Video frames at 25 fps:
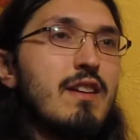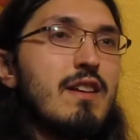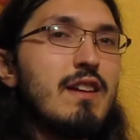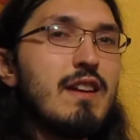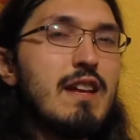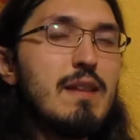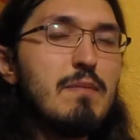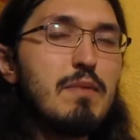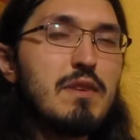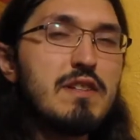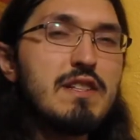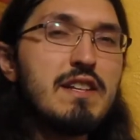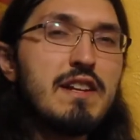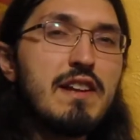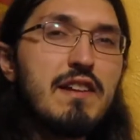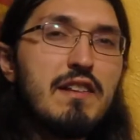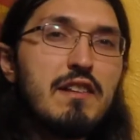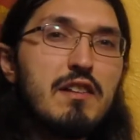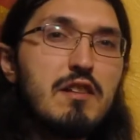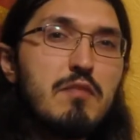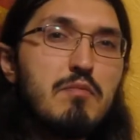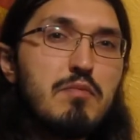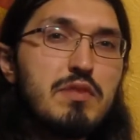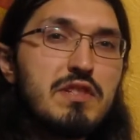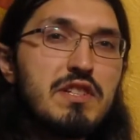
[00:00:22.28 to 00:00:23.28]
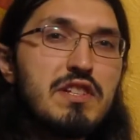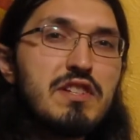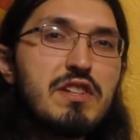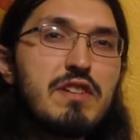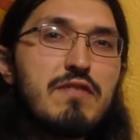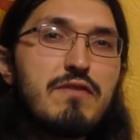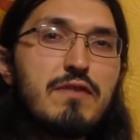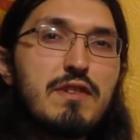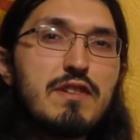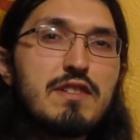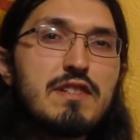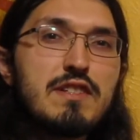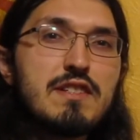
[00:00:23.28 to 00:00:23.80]
in particular position
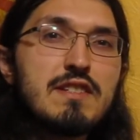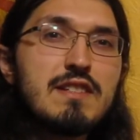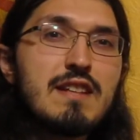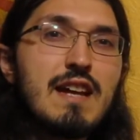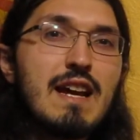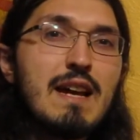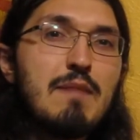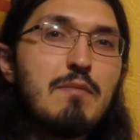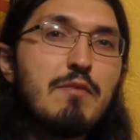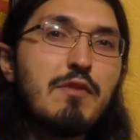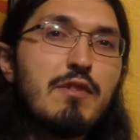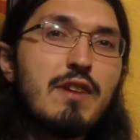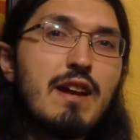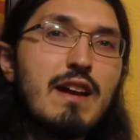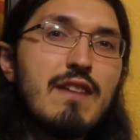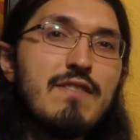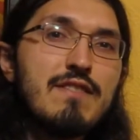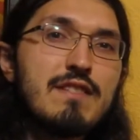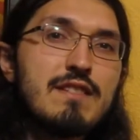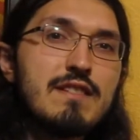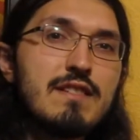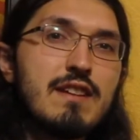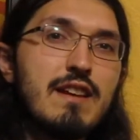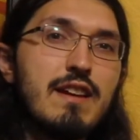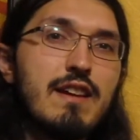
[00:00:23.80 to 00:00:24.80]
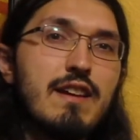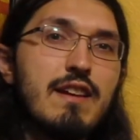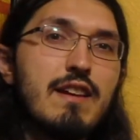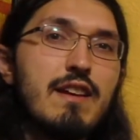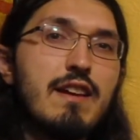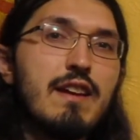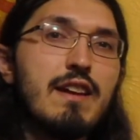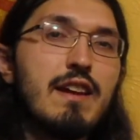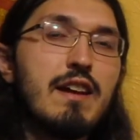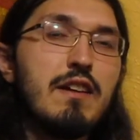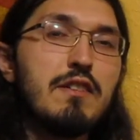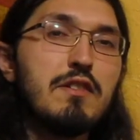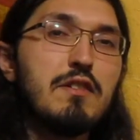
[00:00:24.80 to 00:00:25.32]
versus time graphs
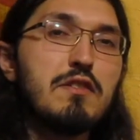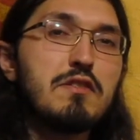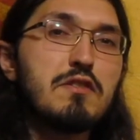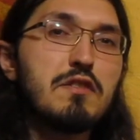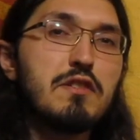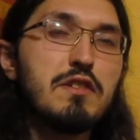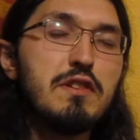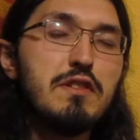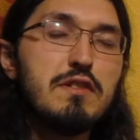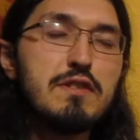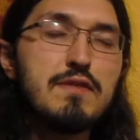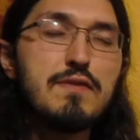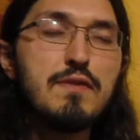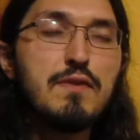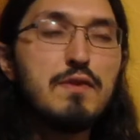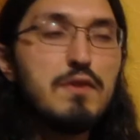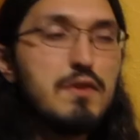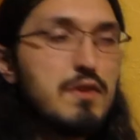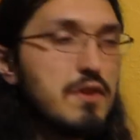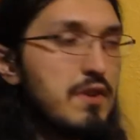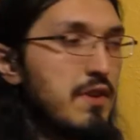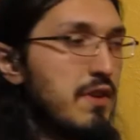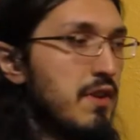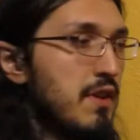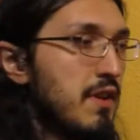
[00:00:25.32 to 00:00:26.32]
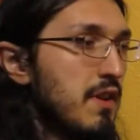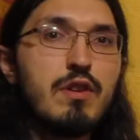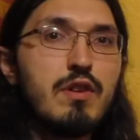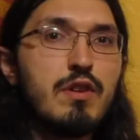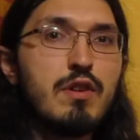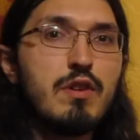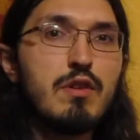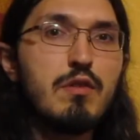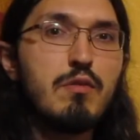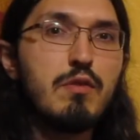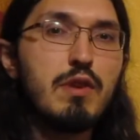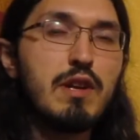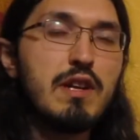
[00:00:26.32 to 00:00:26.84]
and how those are useful.
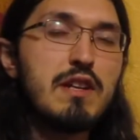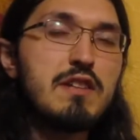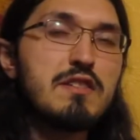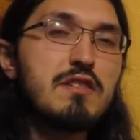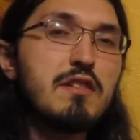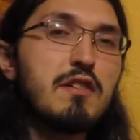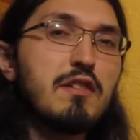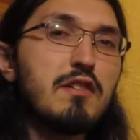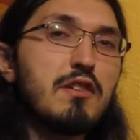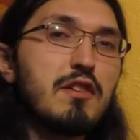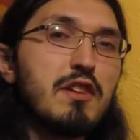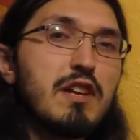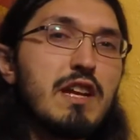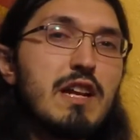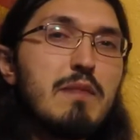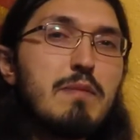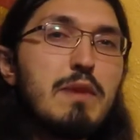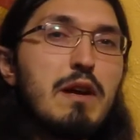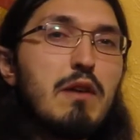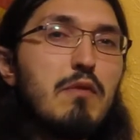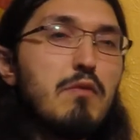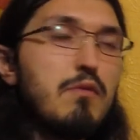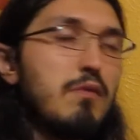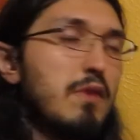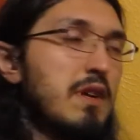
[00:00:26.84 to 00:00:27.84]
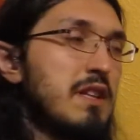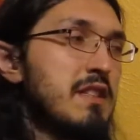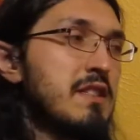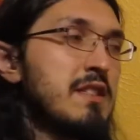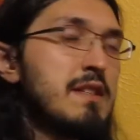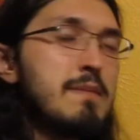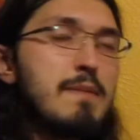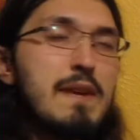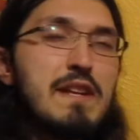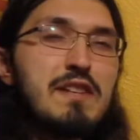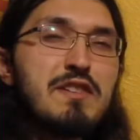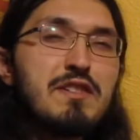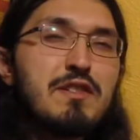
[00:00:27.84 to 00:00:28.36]
We're going to start learning about
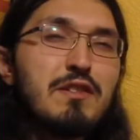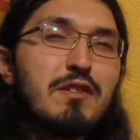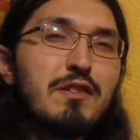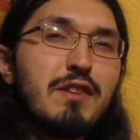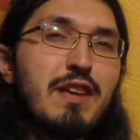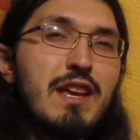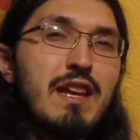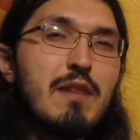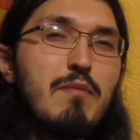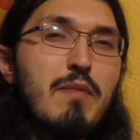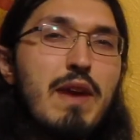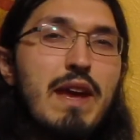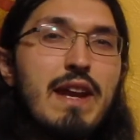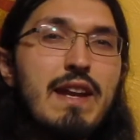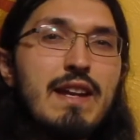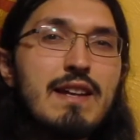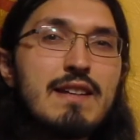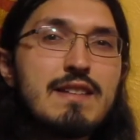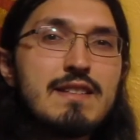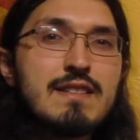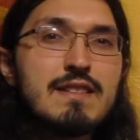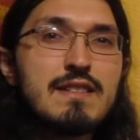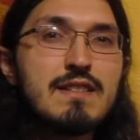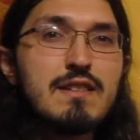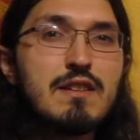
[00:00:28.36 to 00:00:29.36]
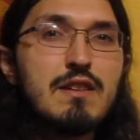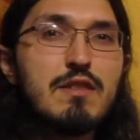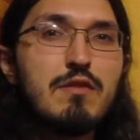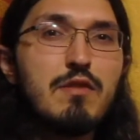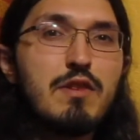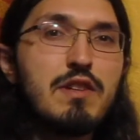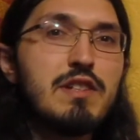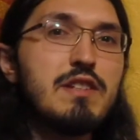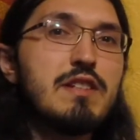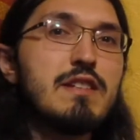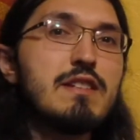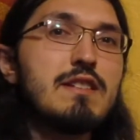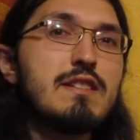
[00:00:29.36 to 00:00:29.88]
one-dimensional kinematics,
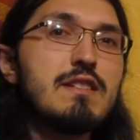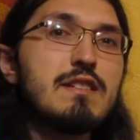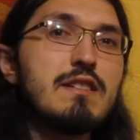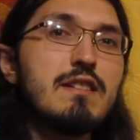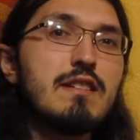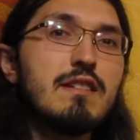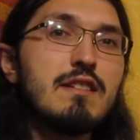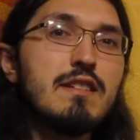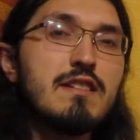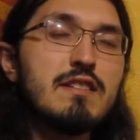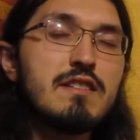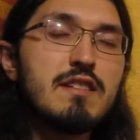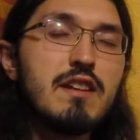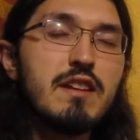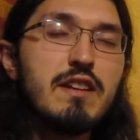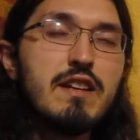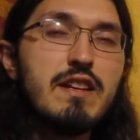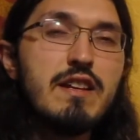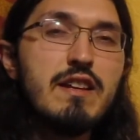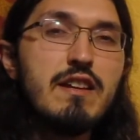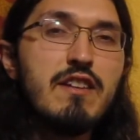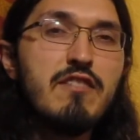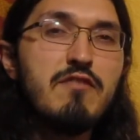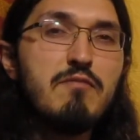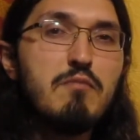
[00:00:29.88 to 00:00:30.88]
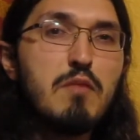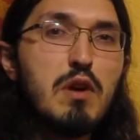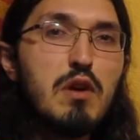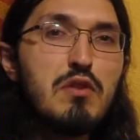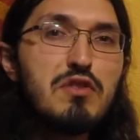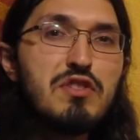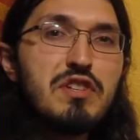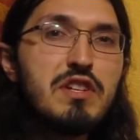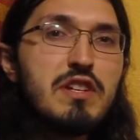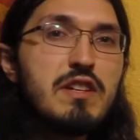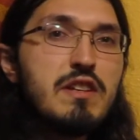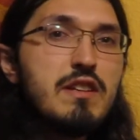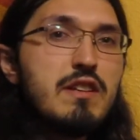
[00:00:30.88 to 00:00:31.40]
which is the study of
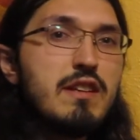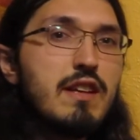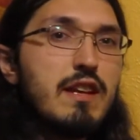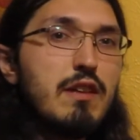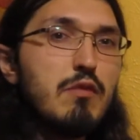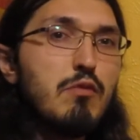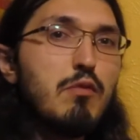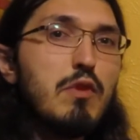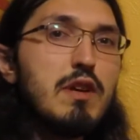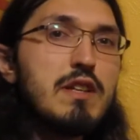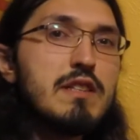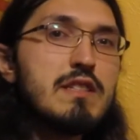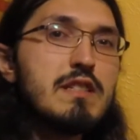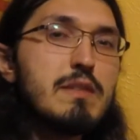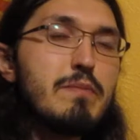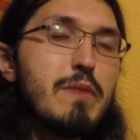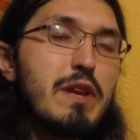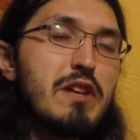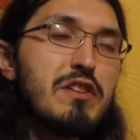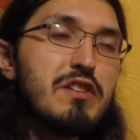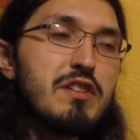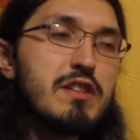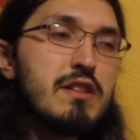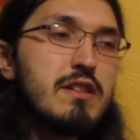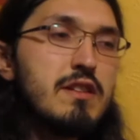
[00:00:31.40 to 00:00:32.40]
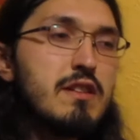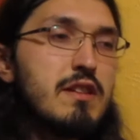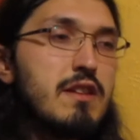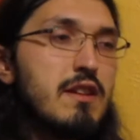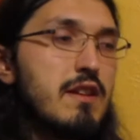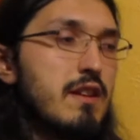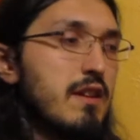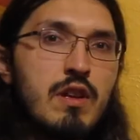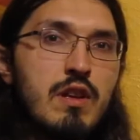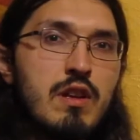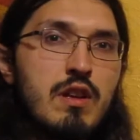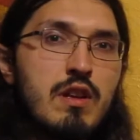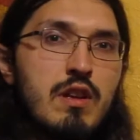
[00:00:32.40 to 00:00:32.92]
motion in one dimension.
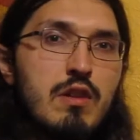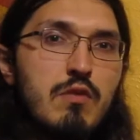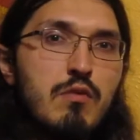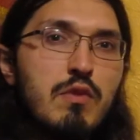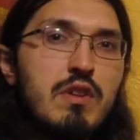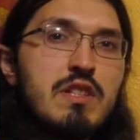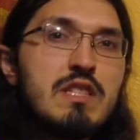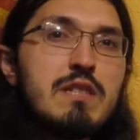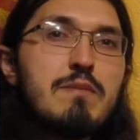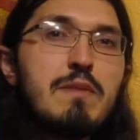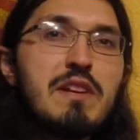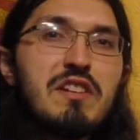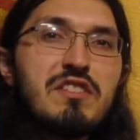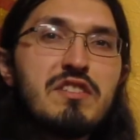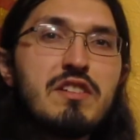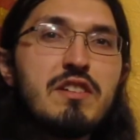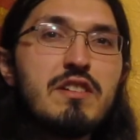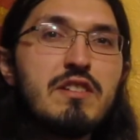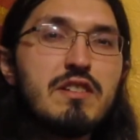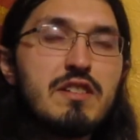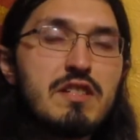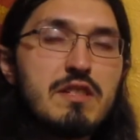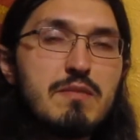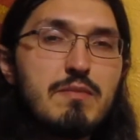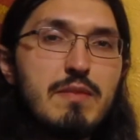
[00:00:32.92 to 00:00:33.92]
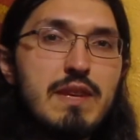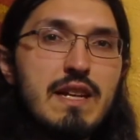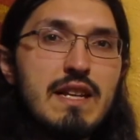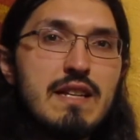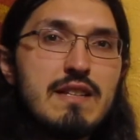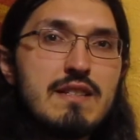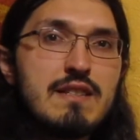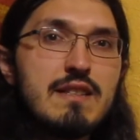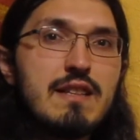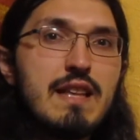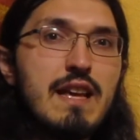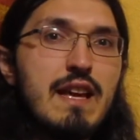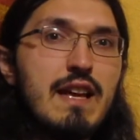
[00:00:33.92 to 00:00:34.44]
One dimension just
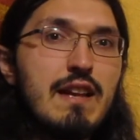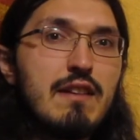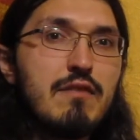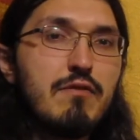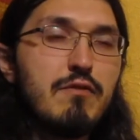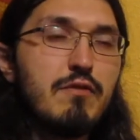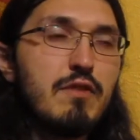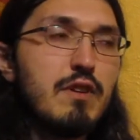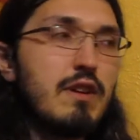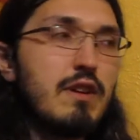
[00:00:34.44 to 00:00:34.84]
means that